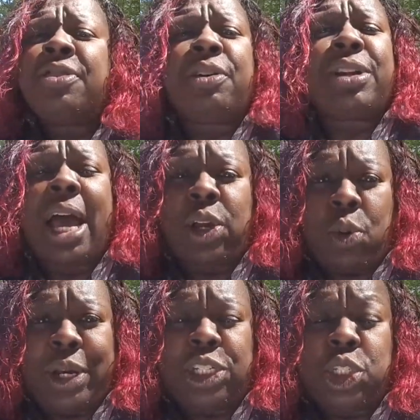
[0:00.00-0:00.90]
they're not
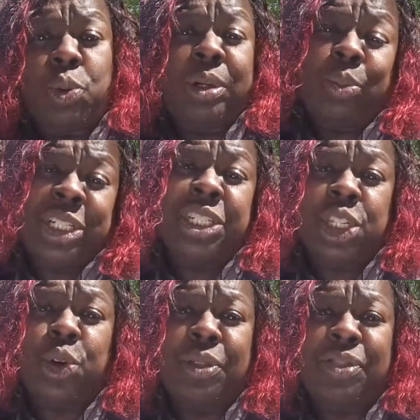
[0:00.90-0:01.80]
going to do it, which is
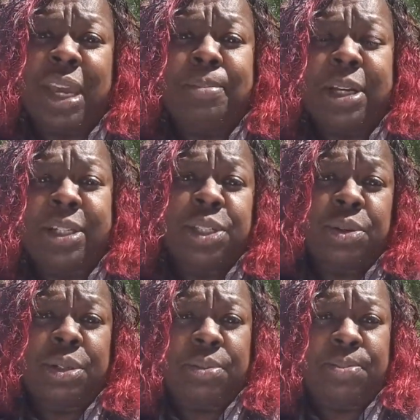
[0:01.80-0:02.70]
a good thing because you
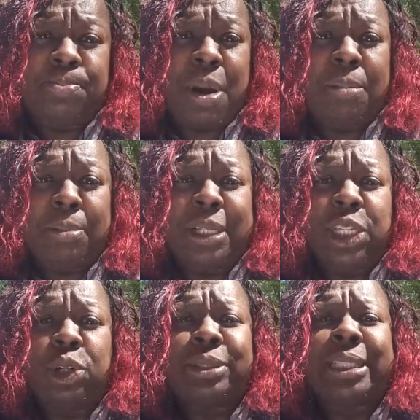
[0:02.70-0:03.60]
could probably
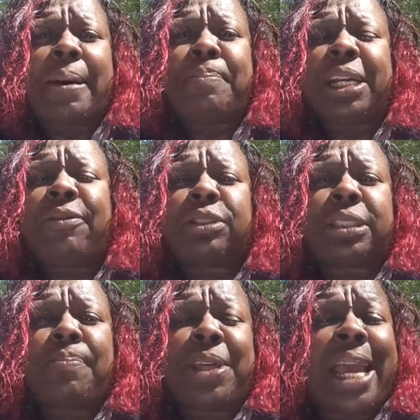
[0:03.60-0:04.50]
use that money for
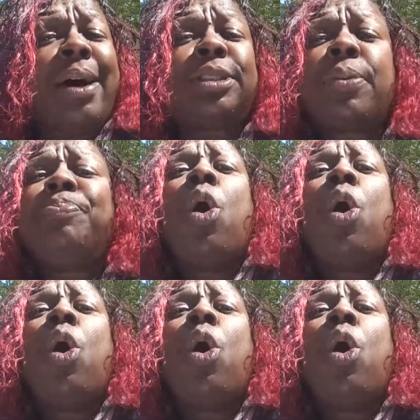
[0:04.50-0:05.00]
something else